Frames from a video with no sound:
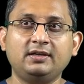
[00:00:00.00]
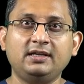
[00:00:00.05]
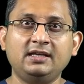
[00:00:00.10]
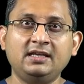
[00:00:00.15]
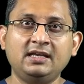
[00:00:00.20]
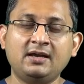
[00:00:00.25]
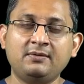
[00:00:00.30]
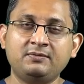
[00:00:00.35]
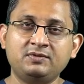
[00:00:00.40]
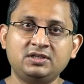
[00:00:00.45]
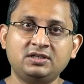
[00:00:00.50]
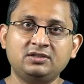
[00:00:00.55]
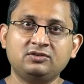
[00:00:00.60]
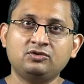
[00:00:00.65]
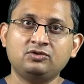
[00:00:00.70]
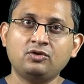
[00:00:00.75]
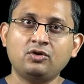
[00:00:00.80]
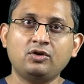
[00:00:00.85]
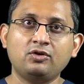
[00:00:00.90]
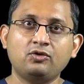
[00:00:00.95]
EMG is
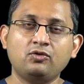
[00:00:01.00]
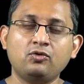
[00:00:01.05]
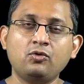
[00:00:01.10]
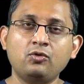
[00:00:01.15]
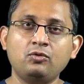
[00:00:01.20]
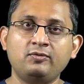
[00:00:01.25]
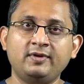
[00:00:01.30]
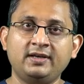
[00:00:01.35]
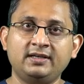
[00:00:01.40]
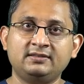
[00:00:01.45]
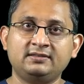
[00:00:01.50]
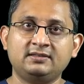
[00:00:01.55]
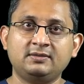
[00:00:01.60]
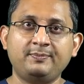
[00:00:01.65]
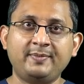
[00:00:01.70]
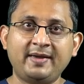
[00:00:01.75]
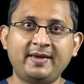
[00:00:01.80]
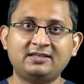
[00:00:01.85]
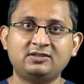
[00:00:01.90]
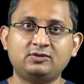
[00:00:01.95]
not always the
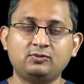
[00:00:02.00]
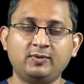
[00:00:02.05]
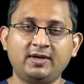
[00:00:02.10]
best